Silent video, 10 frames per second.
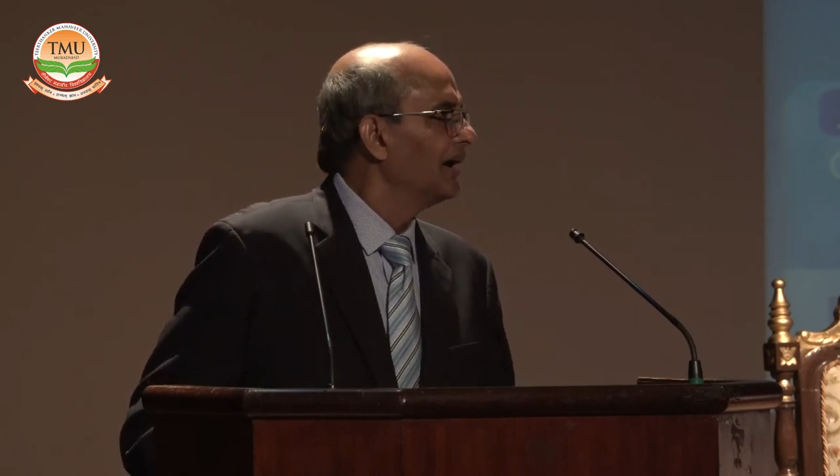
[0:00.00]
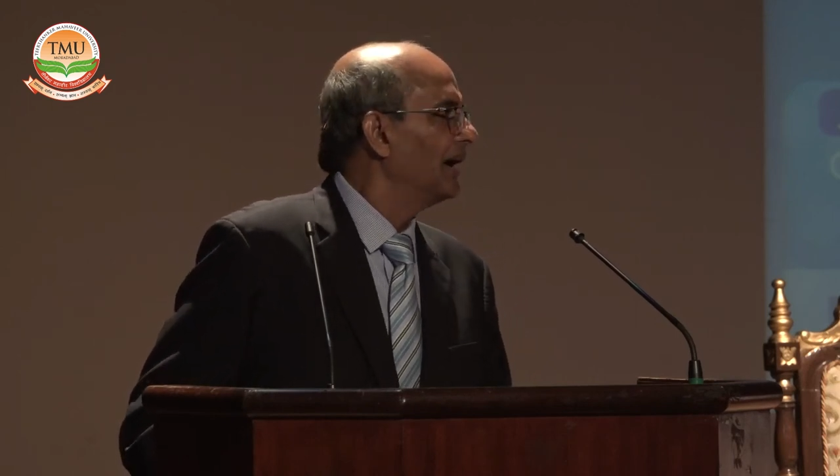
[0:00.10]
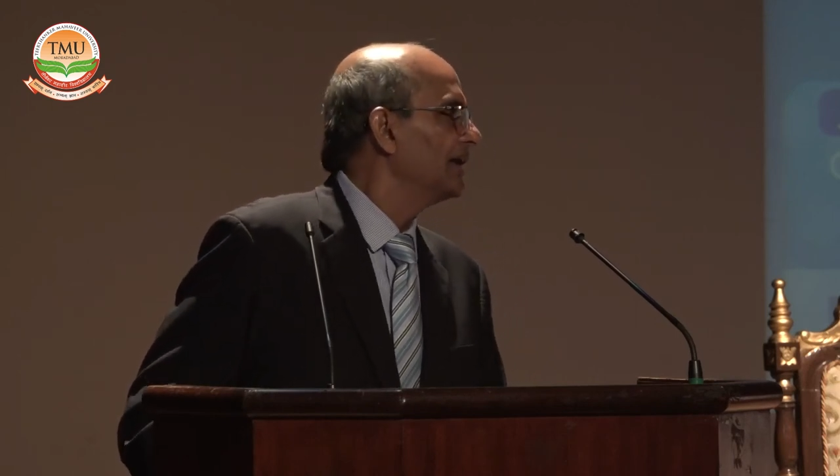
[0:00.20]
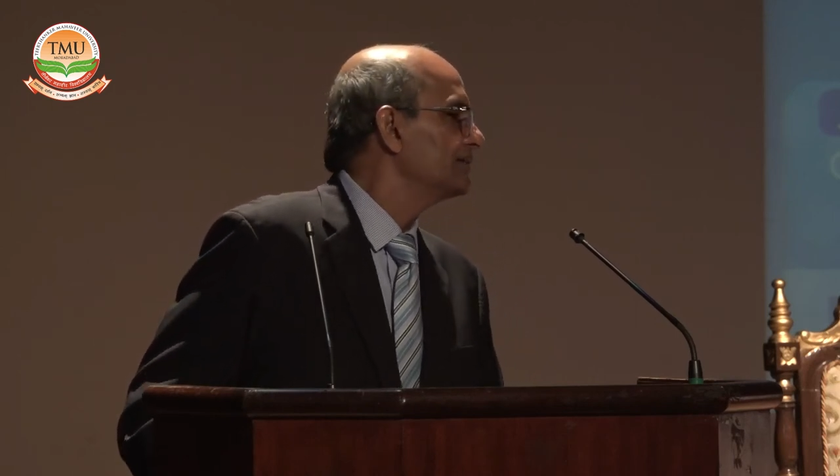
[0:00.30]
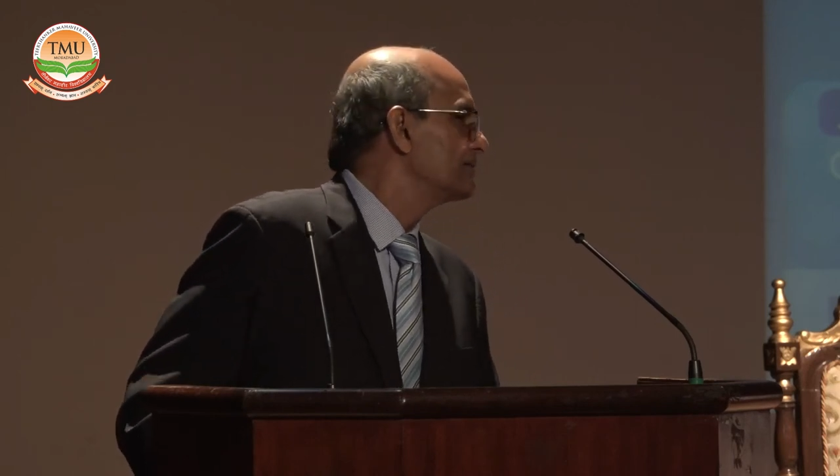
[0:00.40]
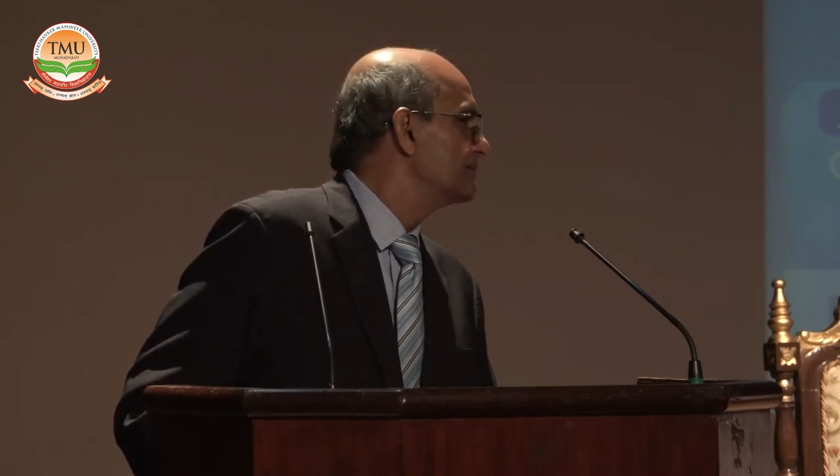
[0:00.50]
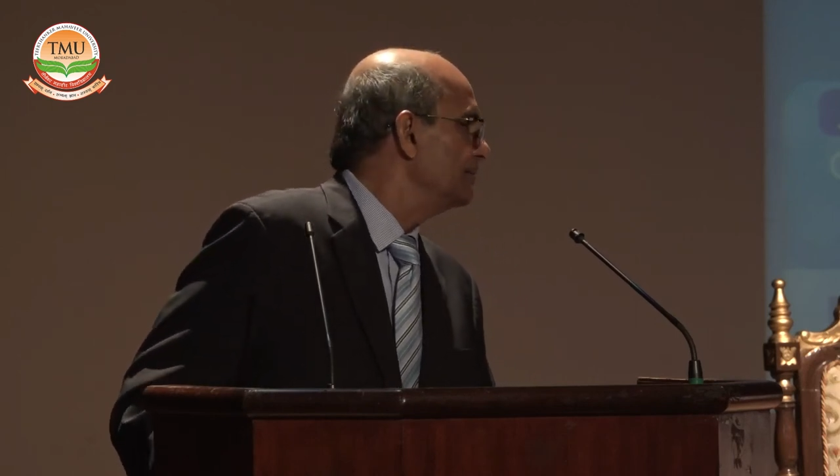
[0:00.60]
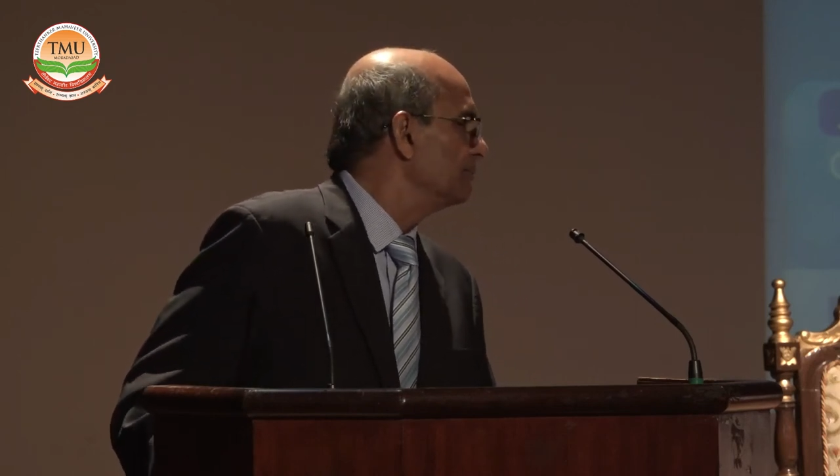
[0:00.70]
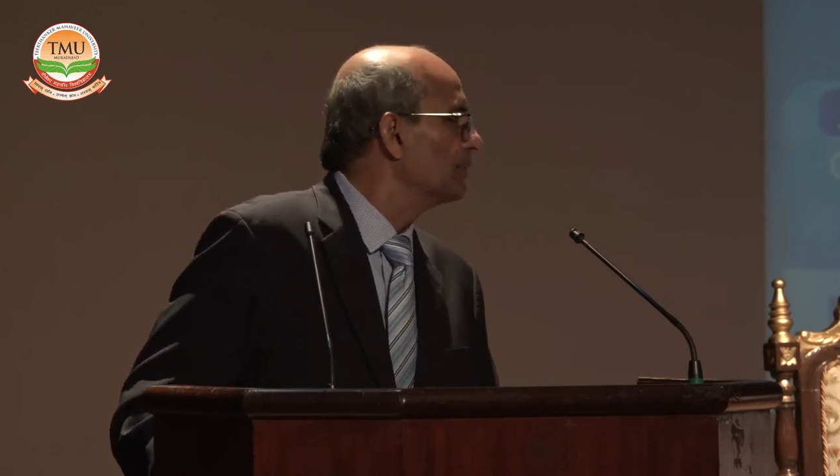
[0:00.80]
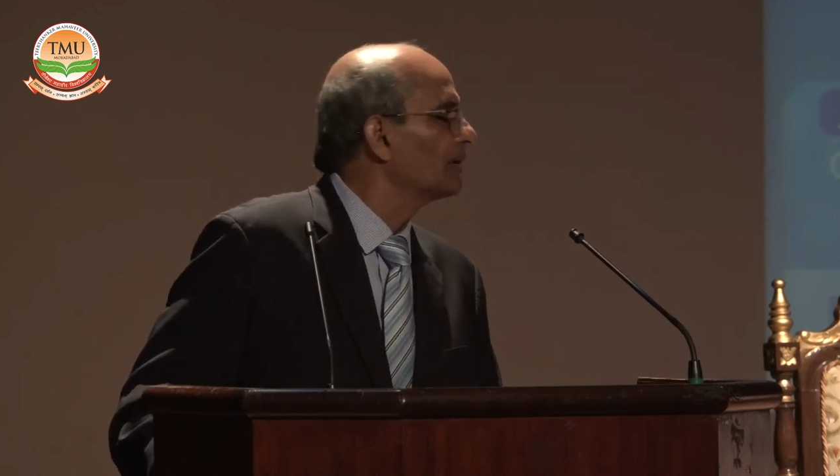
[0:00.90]
and the
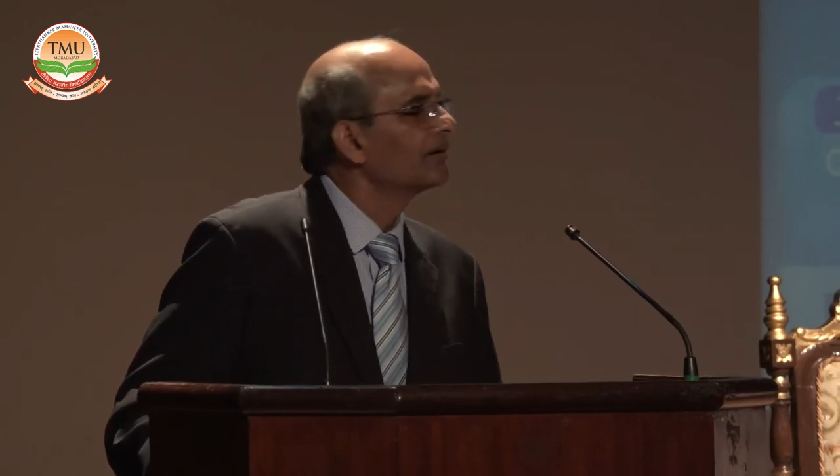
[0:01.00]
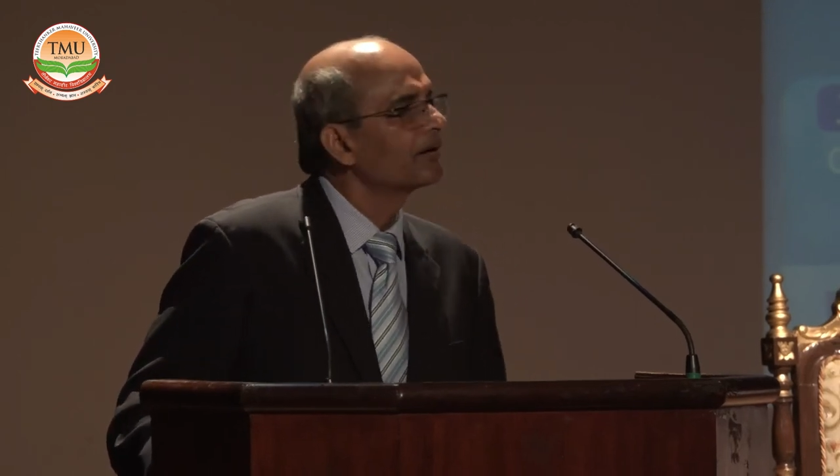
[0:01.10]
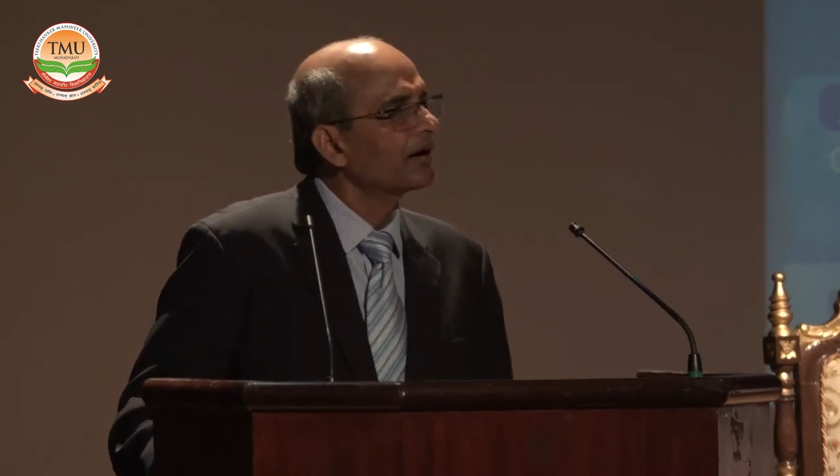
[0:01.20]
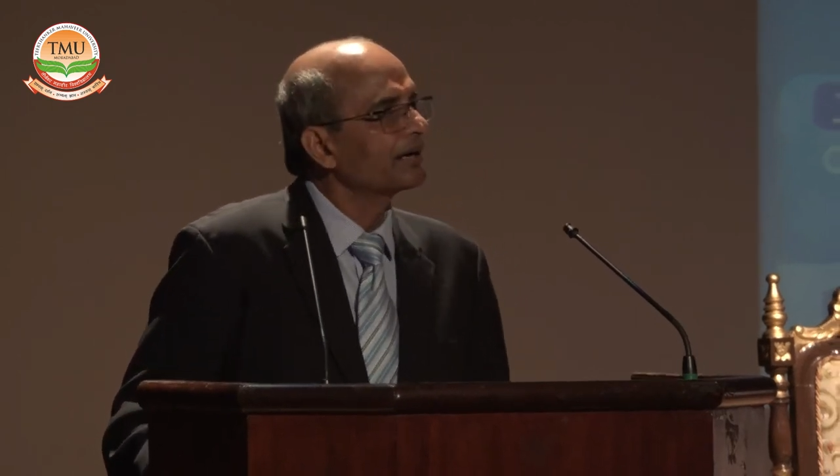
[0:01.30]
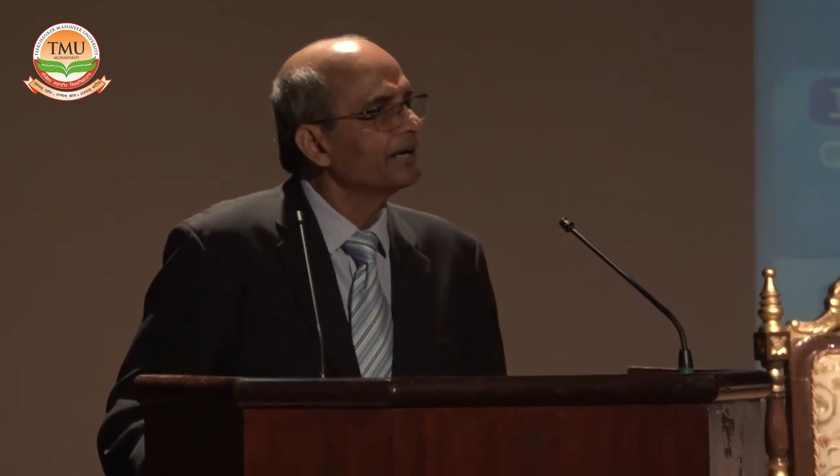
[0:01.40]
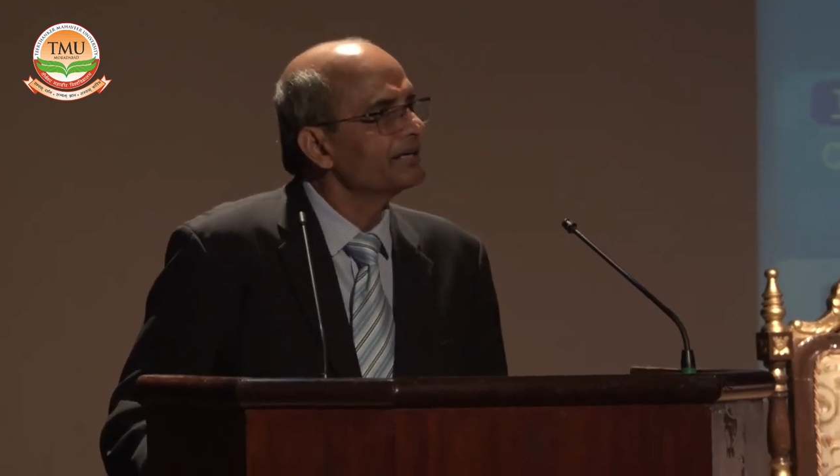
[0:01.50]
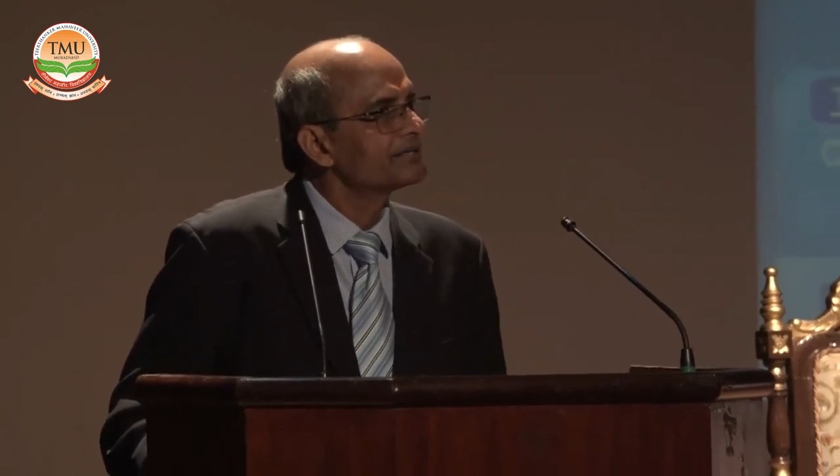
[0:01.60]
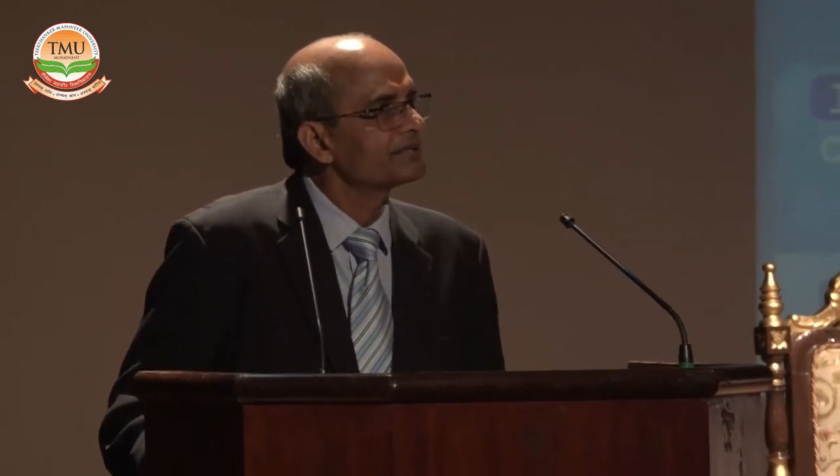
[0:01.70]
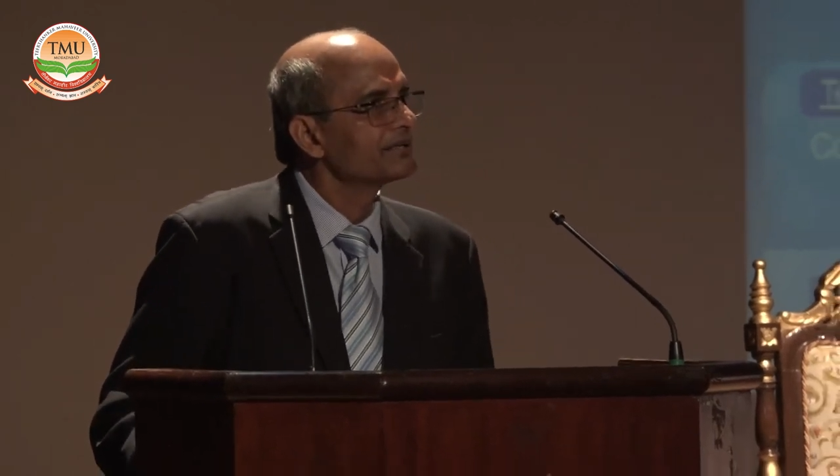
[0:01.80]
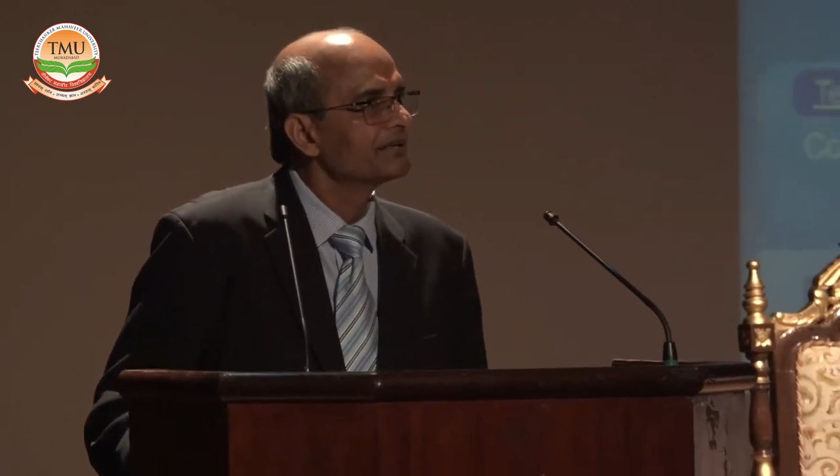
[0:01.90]
team
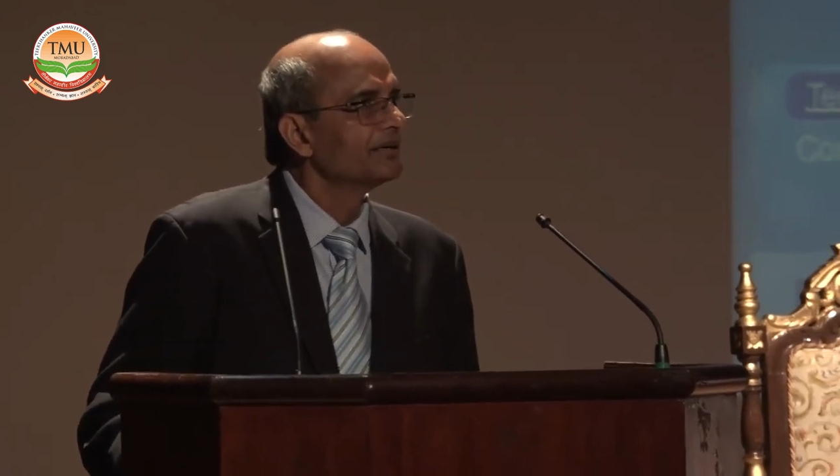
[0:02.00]
Rakesh